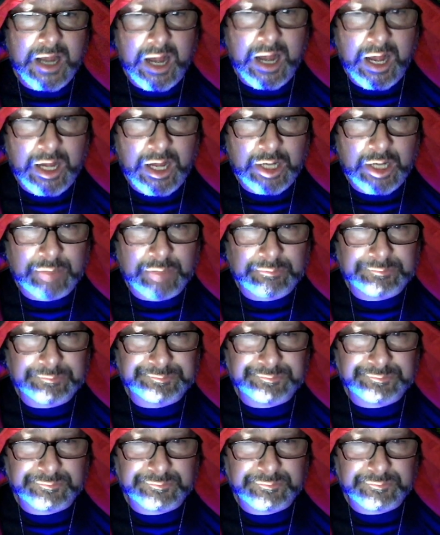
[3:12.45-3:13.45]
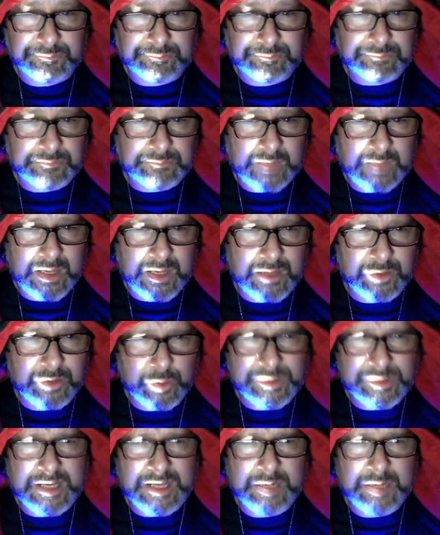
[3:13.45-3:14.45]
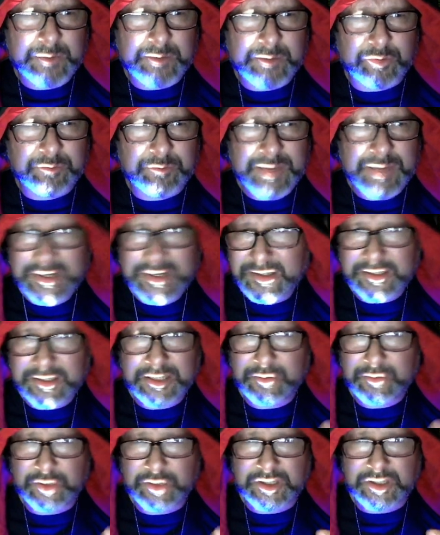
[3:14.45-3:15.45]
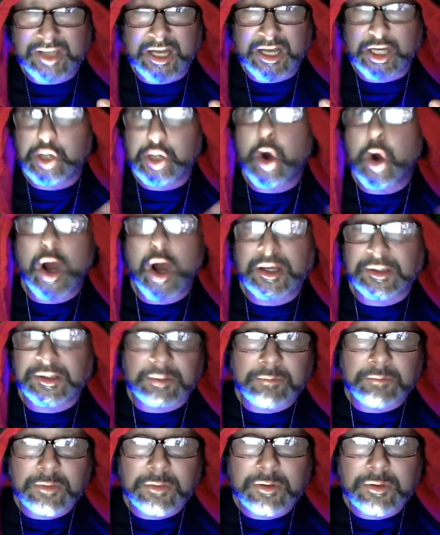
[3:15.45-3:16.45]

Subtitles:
those kind of people. And basically you would just kind of gawk at them.